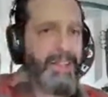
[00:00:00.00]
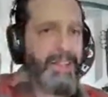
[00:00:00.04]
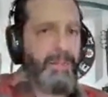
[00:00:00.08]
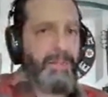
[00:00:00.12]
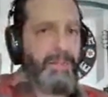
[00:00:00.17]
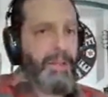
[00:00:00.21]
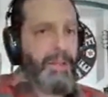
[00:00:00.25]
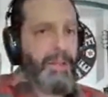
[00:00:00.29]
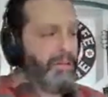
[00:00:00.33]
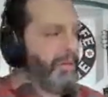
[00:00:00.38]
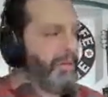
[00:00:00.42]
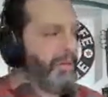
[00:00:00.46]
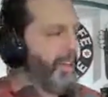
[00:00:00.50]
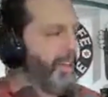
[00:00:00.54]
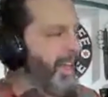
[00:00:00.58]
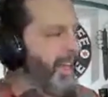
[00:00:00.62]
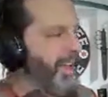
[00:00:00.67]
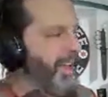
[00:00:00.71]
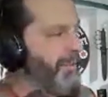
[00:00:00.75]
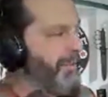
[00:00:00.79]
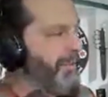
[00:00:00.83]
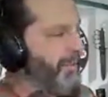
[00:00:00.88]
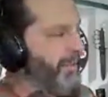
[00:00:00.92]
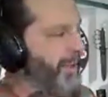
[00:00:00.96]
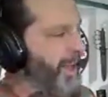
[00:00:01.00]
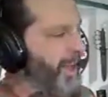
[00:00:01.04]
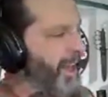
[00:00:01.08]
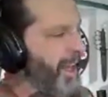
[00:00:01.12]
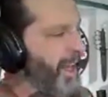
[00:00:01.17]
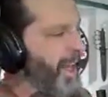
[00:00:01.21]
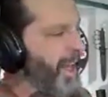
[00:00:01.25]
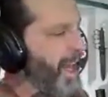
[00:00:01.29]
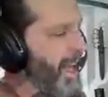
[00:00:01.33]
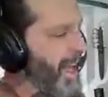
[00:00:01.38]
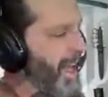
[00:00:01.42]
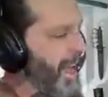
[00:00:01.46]
a beautiful knife
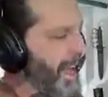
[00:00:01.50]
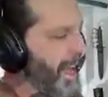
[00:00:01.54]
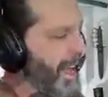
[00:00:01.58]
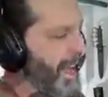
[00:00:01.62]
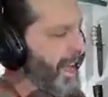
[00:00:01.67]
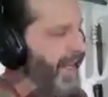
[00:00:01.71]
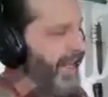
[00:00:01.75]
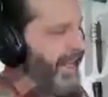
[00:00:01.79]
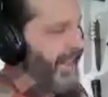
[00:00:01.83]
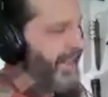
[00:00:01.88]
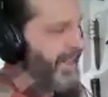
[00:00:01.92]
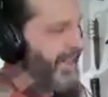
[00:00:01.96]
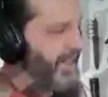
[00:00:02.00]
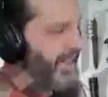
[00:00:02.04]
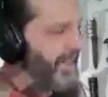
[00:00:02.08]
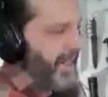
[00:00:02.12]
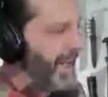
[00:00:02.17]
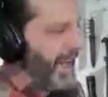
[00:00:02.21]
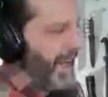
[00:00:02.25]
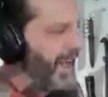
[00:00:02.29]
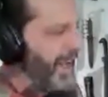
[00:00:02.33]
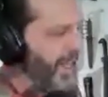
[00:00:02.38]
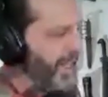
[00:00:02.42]
and I